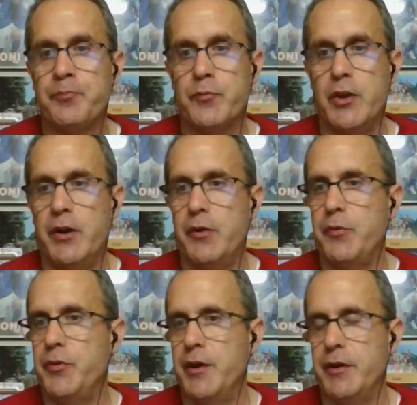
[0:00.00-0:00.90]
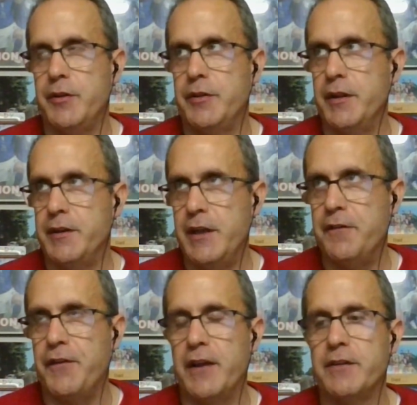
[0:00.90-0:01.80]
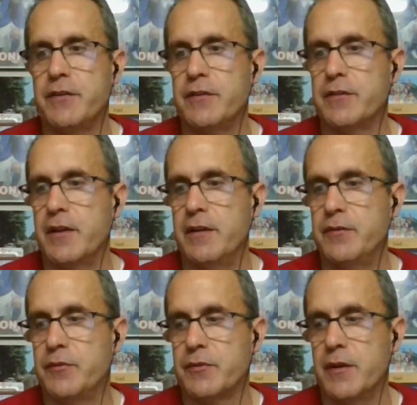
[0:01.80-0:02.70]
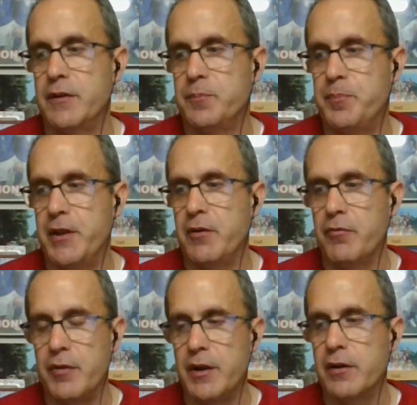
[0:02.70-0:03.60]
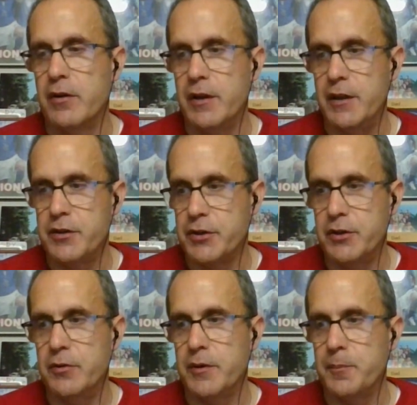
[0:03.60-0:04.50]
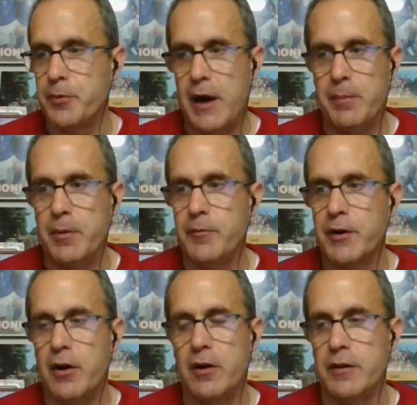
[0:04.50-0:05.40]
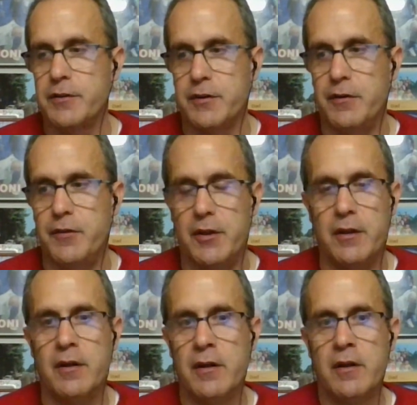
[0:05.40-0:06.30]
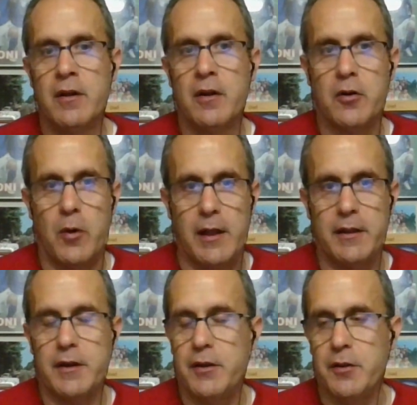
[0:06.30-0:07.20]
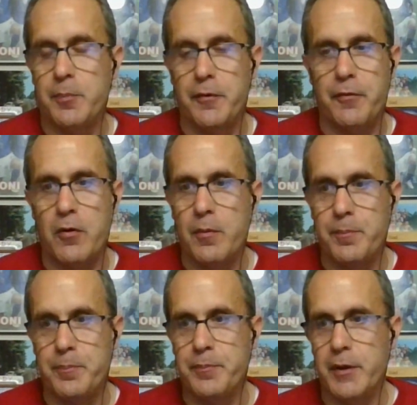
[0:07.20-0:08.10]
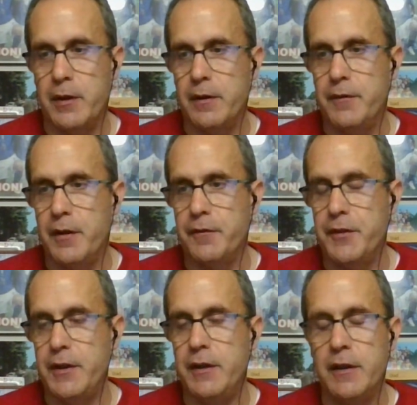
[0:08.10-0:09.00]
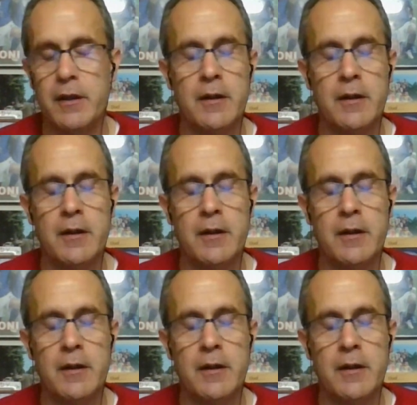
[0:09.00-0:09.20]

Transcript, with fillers: You know, the the defense is, is, has been a real issue and problem, regardless of the quality of the perform of, of the